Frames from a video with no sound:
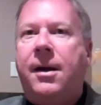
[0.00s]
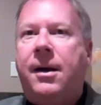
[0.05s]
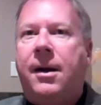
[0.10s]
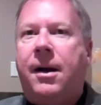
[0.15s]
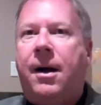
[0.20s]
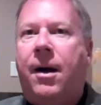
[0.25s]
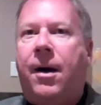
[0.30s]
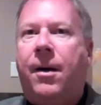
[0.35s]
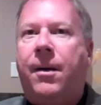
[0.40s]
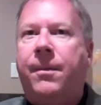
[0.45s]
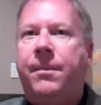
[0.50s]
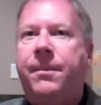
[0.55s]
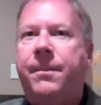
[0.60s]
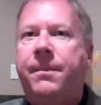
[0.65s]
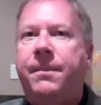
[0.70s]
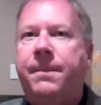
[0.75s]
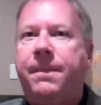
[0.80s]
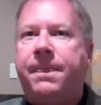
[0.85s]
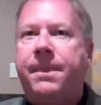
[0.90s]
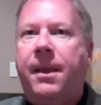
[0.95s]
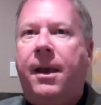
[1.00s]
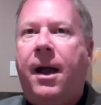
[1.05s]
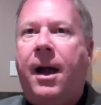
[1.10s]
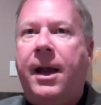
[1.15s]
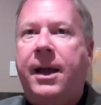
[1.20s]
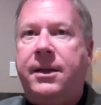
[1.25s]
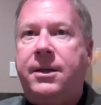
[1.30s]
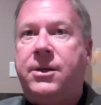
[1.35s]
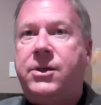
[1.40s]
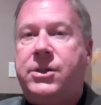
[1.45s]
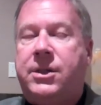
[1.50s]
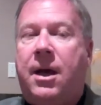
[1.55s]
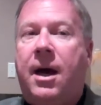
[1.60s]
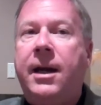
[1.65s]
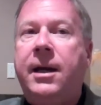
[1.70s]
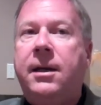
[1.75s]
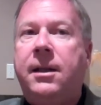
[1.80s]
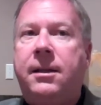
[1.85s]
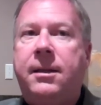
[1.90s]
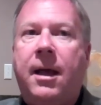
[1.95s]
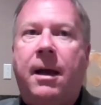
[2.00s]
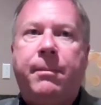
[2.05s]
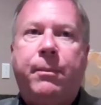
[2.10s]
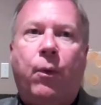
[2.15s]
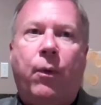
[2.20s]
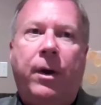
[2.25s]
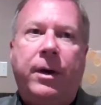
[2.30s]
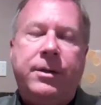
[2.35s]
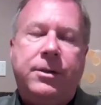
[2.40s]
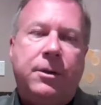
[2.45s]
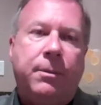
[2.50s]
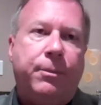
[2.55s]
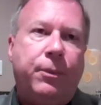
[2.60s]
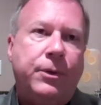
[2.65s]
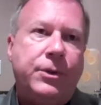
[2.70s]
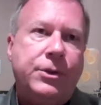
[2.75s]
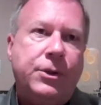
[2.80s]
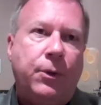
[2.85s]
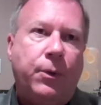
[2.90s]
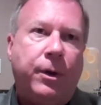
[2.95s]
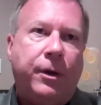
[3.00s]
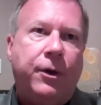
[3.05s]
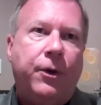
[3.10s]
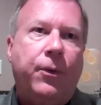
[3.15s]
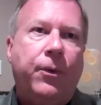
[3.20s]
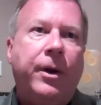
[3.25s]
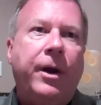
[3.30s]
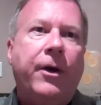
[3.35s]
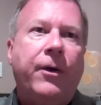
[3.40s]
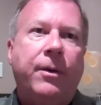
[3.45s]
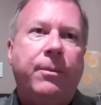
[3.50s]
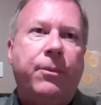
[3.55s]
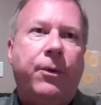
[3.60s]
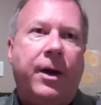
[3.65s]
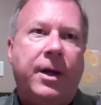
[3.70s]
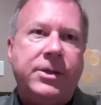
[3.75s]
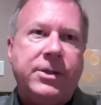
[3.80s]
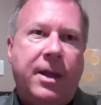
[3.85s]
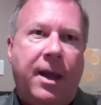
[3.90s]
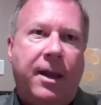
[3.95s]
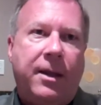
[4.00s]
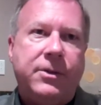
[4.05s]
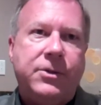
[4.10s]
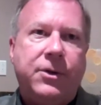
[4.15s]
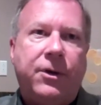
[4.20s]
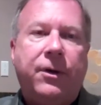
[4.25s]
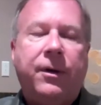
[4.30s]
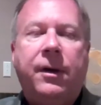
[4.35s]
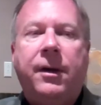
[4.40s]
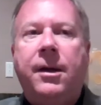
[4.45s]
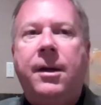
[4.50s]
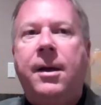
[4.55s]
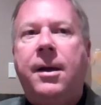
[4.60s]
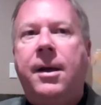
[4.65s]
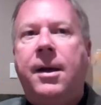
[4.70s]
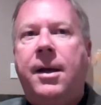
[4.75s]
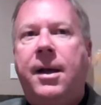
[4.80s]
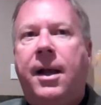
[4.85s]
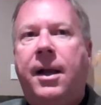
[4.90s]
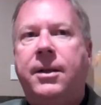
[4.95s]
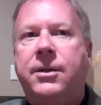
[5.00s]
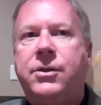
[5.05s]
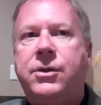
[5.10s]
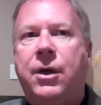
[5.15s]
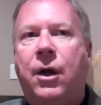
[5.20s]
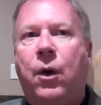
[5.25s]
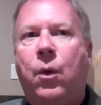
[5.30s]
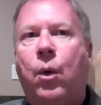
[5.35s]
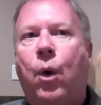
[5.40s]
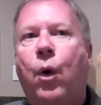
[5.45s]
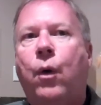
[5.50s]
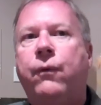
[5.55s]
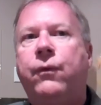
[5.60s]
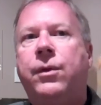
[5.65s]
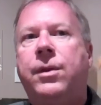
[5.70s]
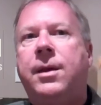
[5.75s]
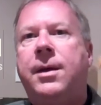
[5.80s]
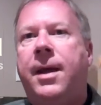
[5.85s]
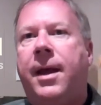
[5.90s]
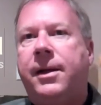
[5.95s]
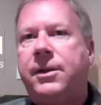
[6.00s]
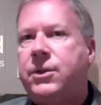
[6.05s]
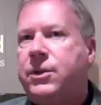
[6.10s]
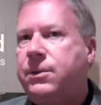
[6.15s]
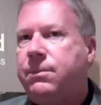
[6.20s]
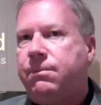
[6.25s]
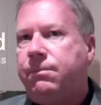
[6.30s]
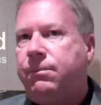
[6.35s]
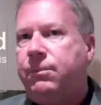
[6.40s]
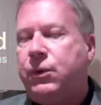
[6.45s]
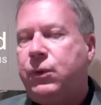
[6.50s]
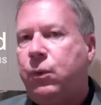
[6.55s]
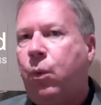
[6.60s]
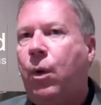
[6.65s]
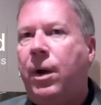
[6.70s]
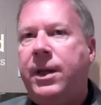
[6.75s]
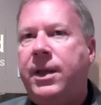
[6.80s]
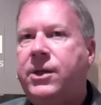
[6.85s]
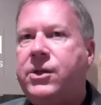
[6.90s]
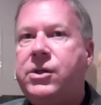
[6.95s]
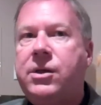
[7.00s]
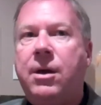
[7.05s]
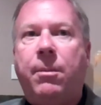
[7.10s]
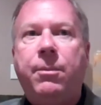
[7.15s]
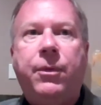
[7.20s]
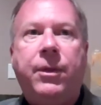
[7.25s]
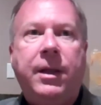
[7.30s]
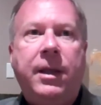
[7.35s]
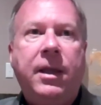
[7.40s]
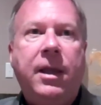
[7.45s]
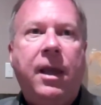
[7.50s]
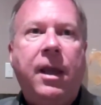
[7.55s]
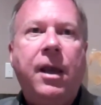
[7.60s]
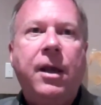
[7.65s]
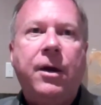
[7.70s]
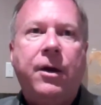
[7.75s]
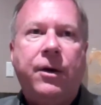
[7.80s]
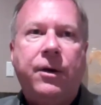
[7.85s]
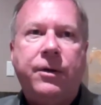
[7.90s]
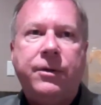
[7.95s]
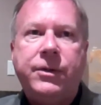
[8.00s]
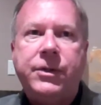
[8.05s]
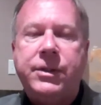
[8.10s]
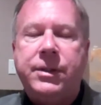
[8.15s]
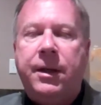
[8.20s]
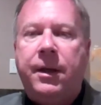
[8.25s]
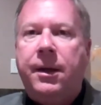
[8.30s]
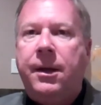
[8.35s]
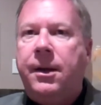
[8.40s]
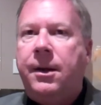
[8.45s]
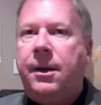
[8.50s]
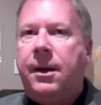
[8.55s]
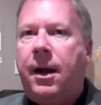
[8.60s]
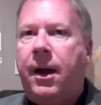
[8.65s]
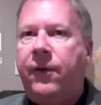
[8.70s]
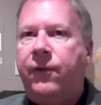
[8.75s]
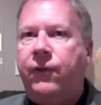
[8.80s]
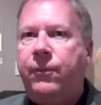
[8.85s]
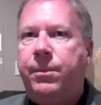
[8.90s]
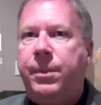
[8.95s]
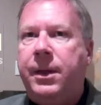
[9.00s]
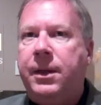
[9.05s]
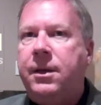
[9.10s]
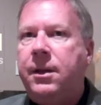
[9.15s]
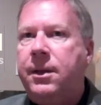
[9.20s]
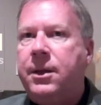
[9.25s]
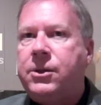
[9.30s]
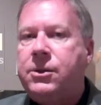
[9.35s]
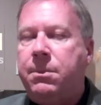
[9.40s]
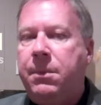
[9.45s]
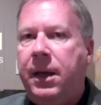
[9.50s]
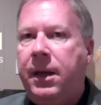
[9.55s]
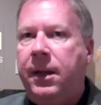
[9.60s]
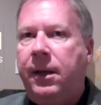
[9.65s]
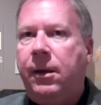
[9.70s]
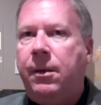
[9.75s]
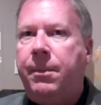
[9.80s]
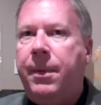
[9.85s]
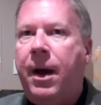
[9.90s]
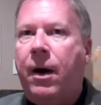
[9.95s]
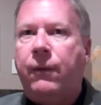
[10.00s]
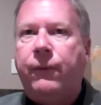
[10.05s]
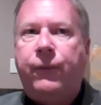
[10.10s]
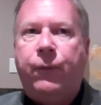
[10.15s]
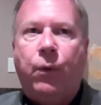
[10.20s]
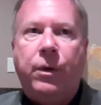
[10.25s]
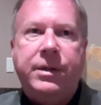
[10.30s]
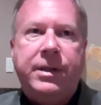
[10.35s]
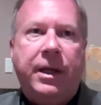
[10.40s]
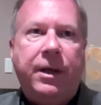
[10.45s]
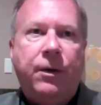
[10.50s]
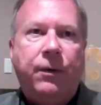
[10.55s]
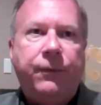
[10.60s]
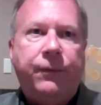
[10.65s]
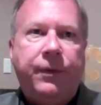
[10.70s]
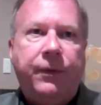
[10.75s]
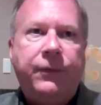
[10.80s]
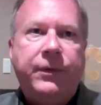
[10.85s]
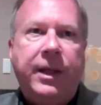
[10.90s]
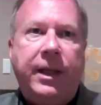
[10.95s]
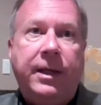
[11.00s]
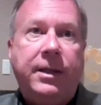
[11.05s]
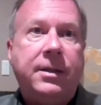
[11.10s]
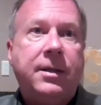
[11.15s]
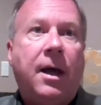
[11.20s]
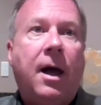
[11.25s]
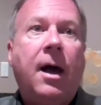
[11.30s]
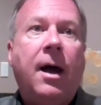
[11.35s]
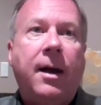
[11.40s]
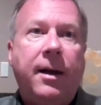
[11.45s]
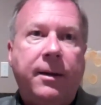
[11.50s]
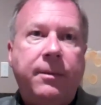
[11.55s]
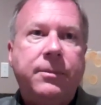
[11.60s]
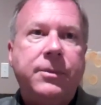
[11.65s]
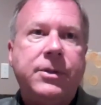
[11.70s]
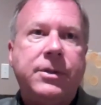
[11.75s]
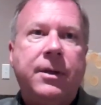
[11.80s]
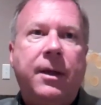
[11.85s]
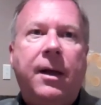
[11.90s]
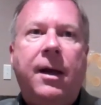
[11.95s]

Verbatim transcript: um, I had decided at that point to pursue a career in breast cancer. And so over the next 20 something years, I've been to this meeting about 14 or 15 times.